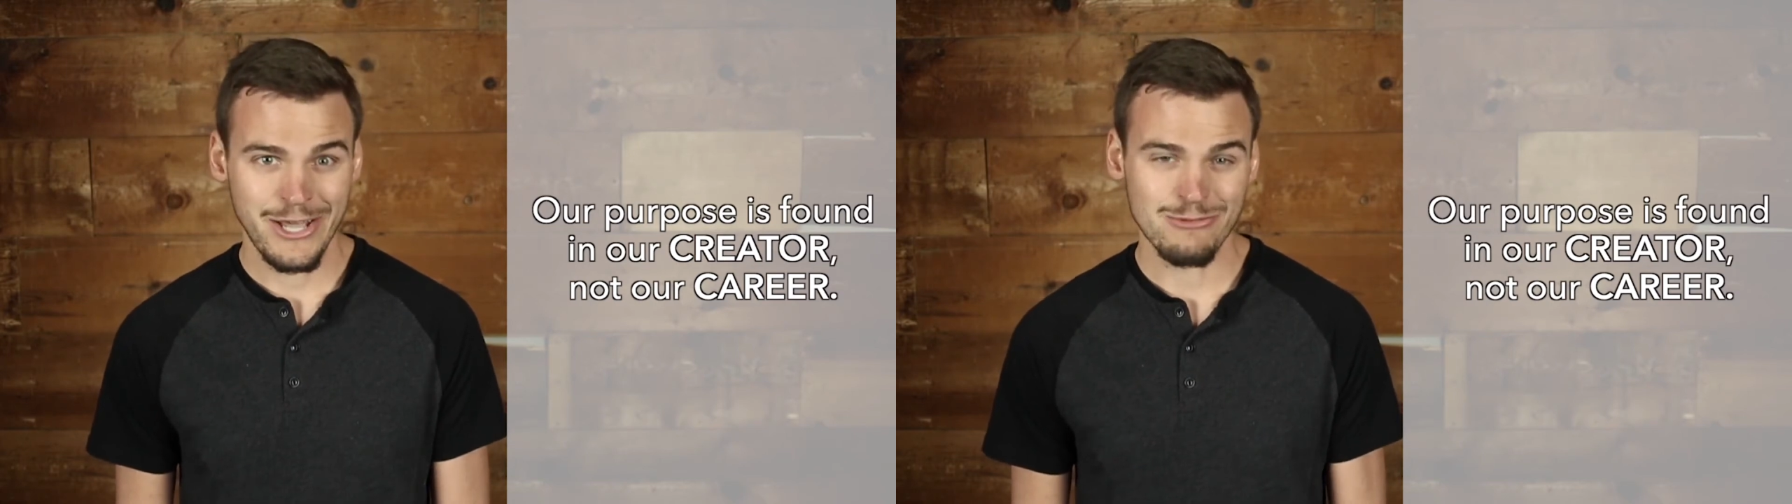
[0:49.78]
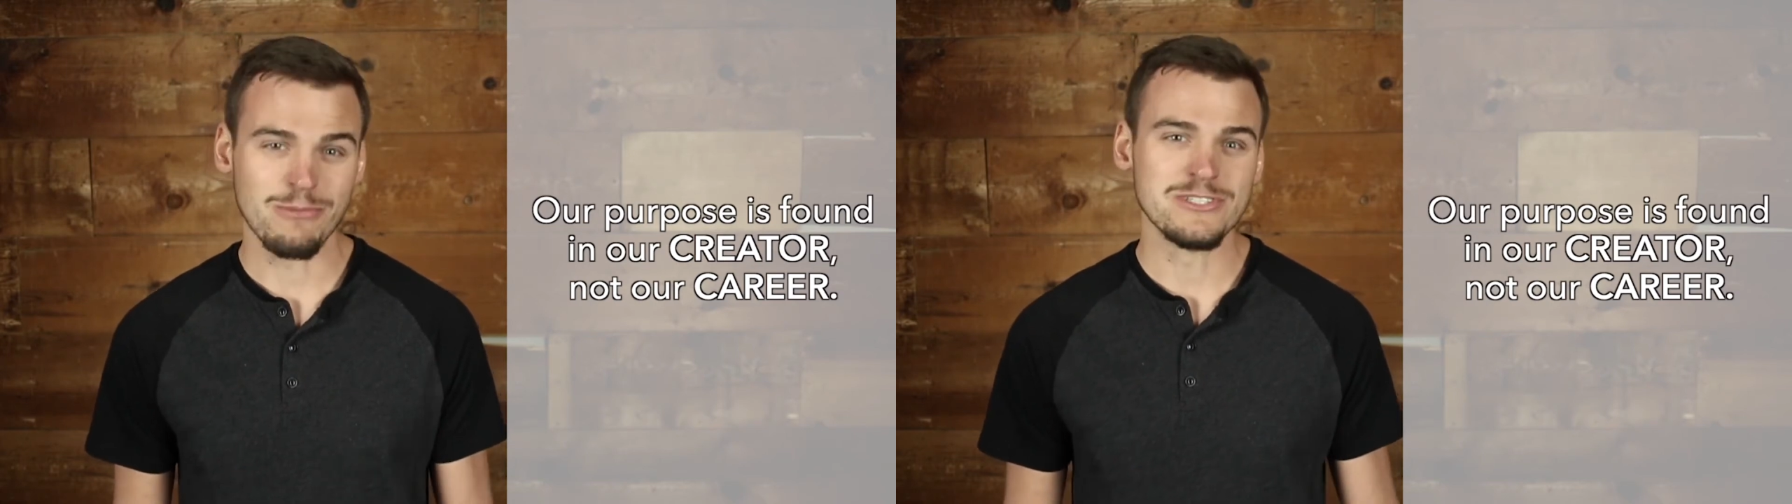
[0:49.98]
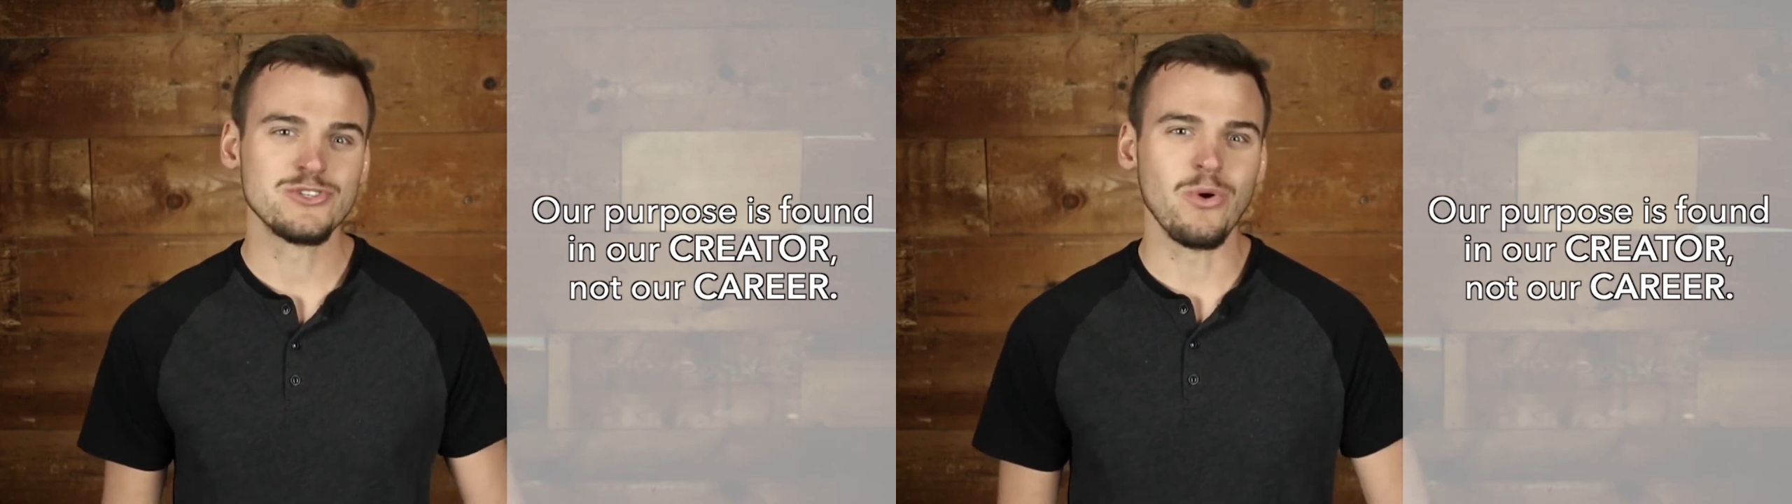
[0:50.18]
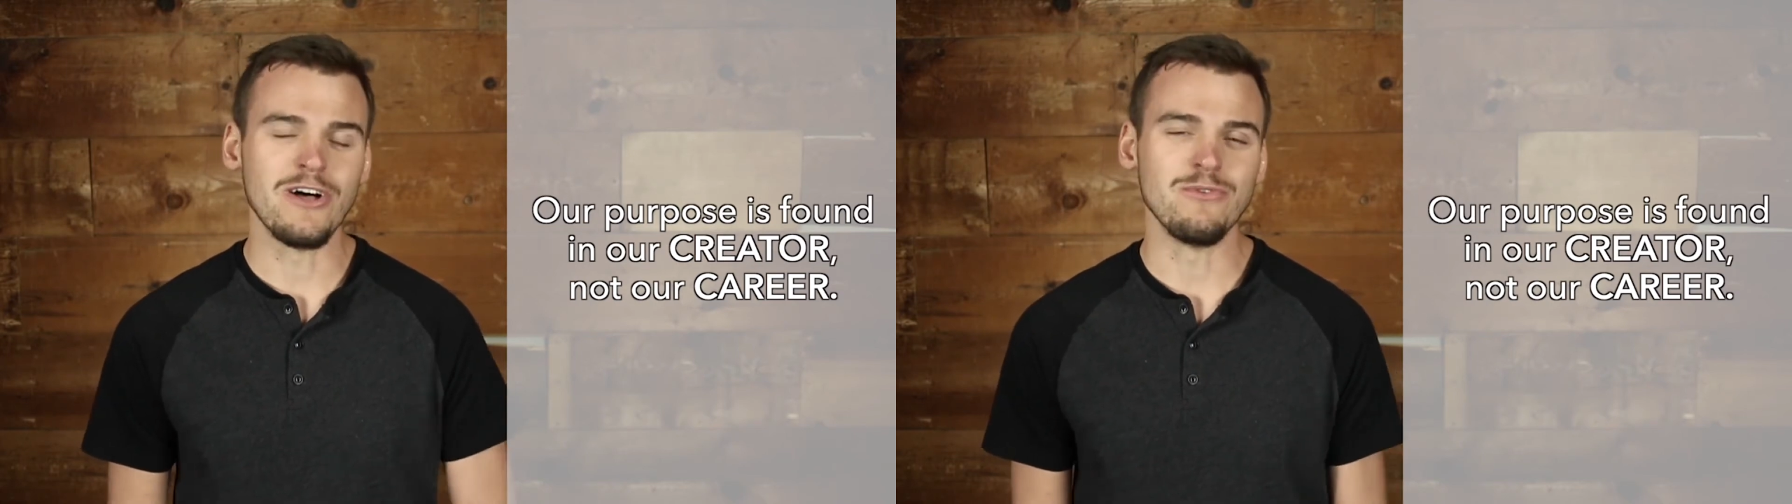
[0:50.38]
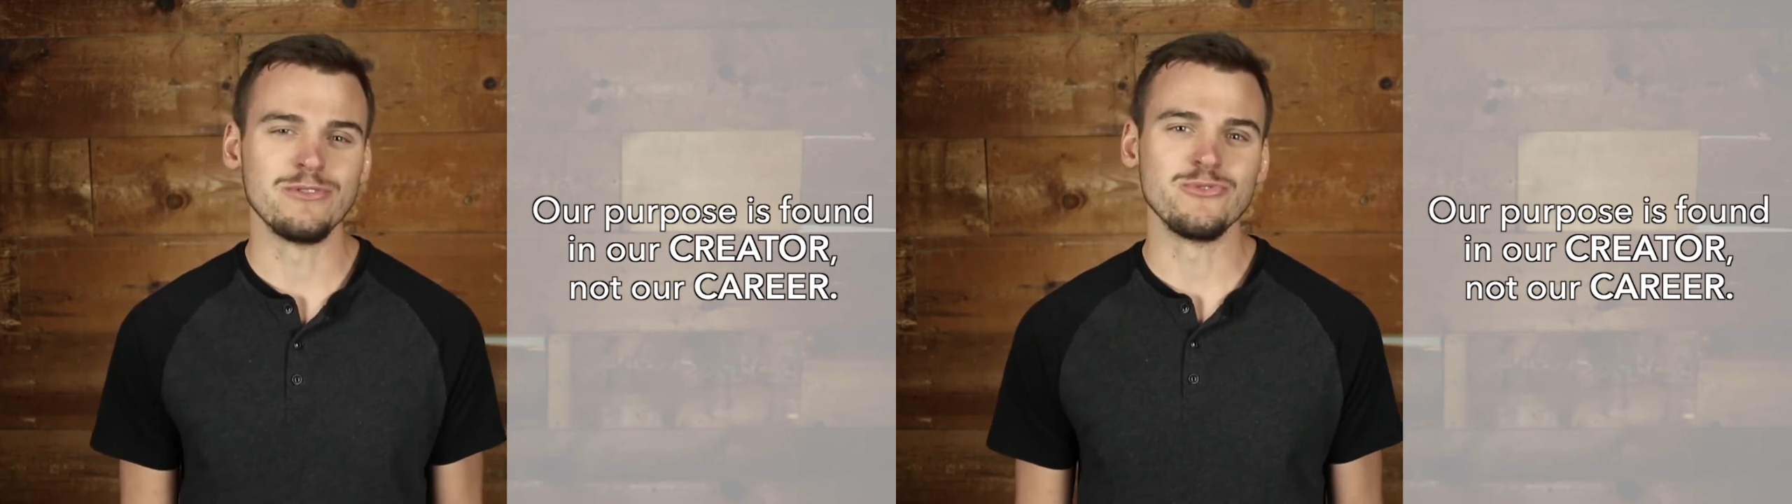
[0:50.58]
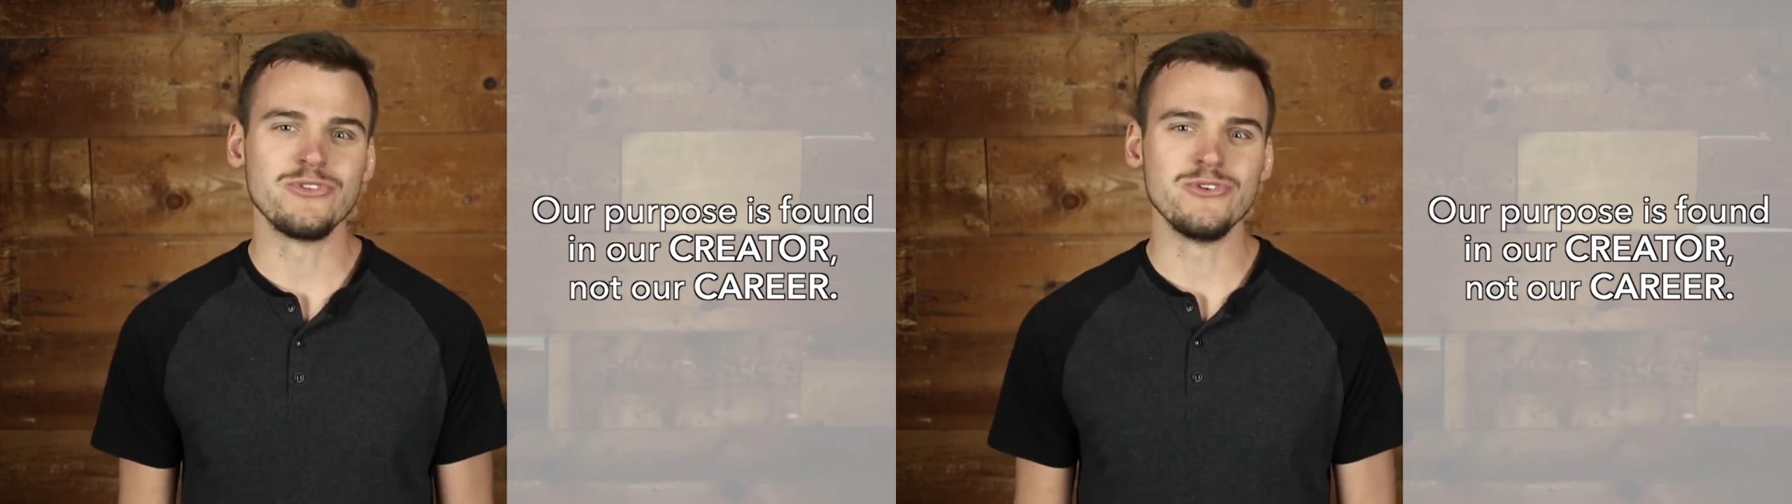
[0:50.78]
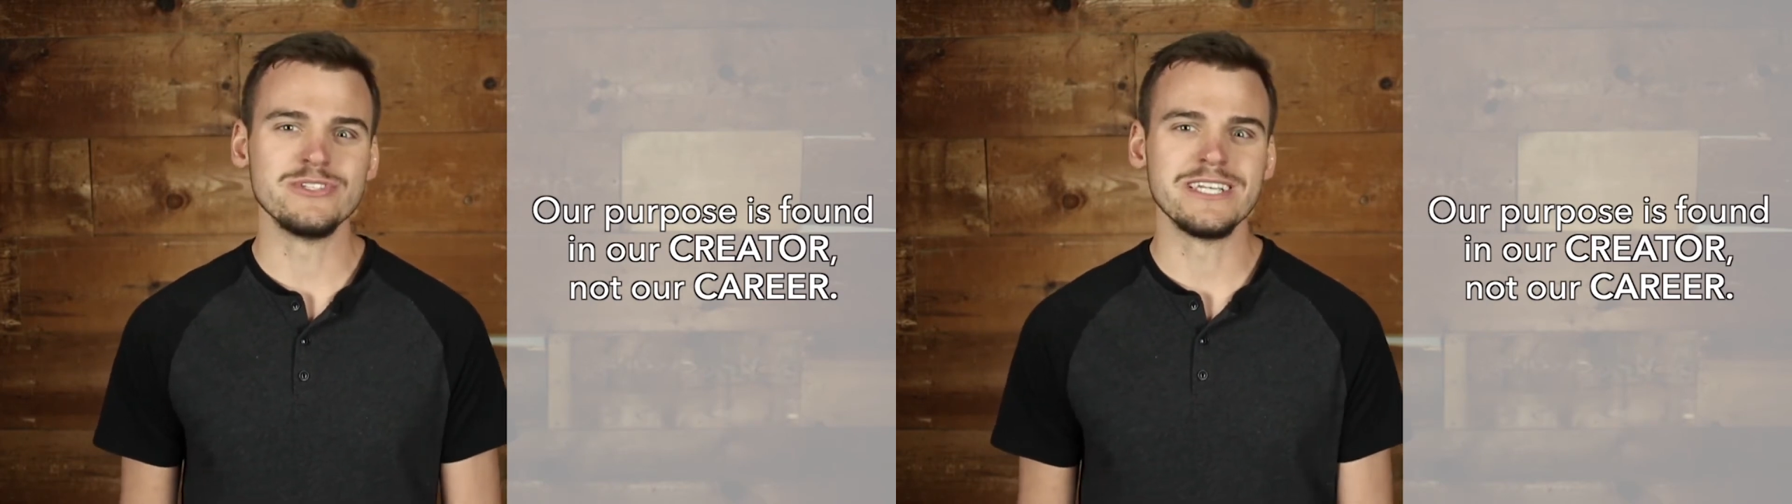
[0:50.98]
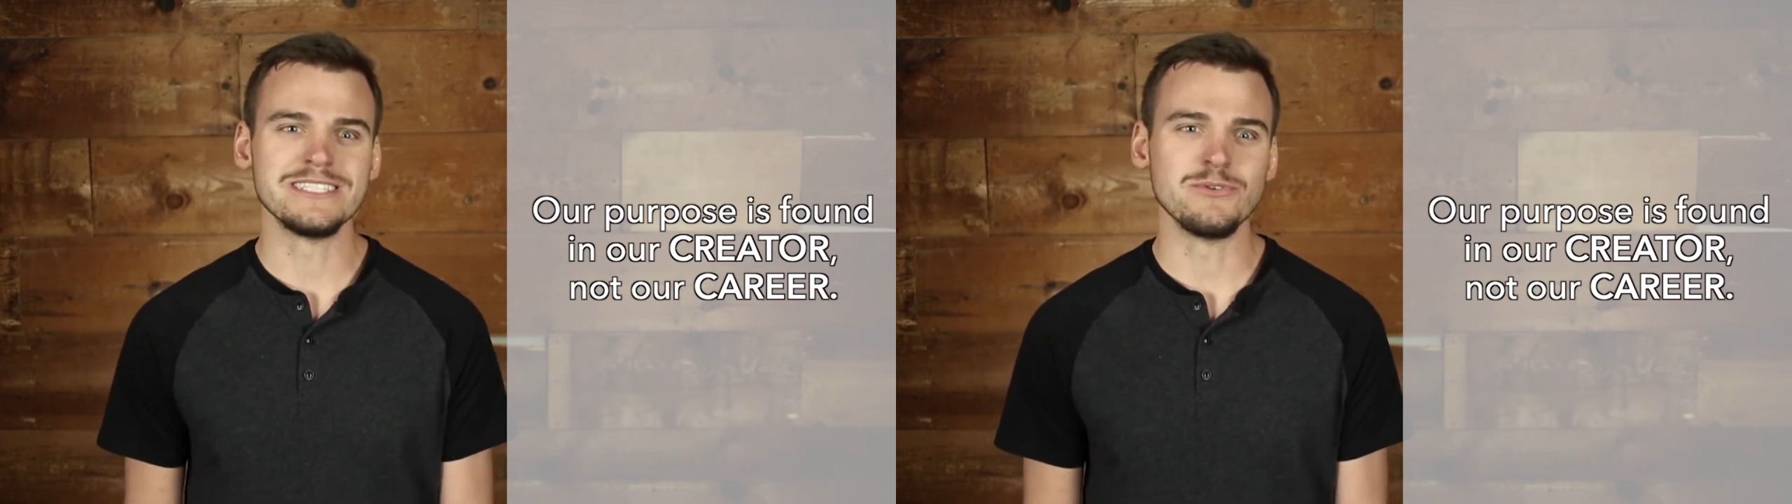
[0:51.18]
Romans 12, 1-2
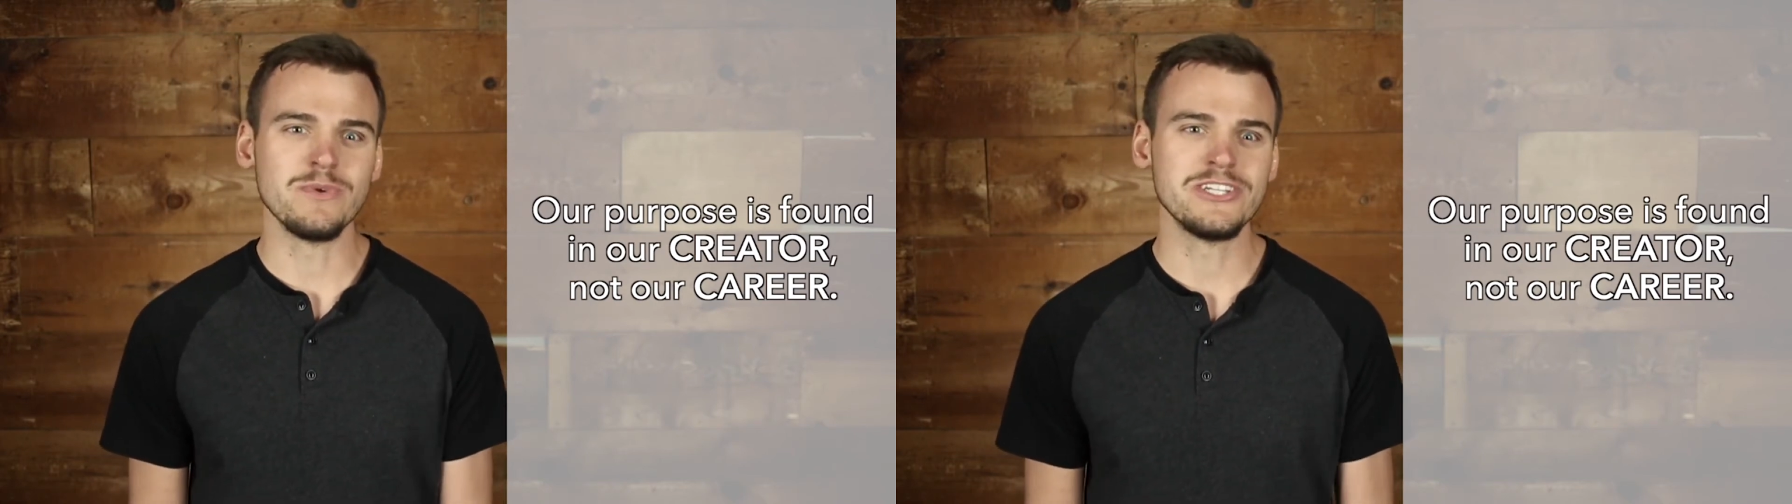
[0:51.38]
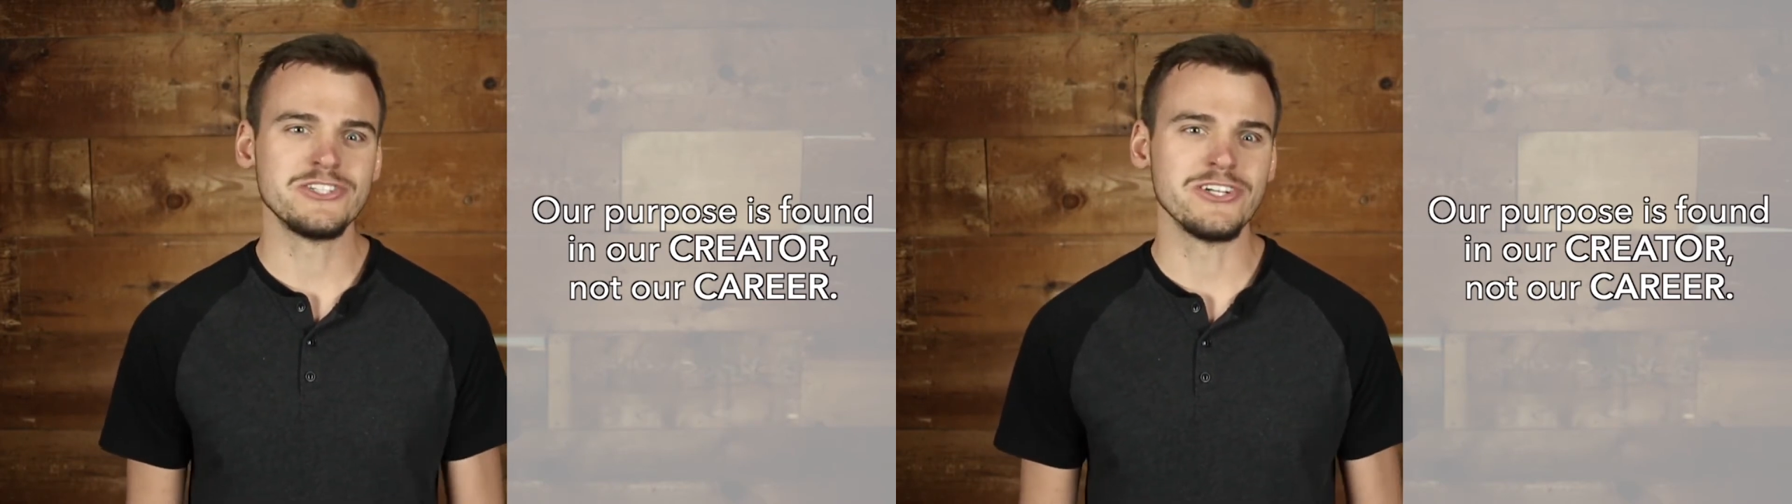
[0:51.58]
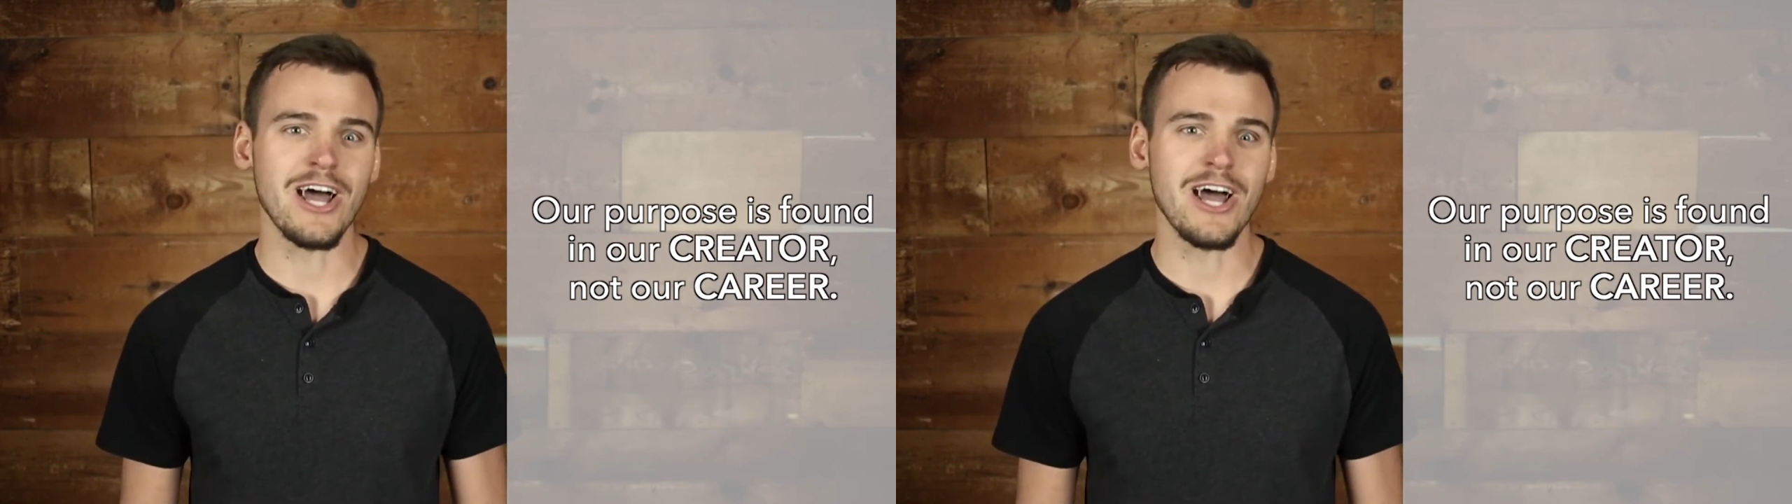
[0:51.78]
says that we should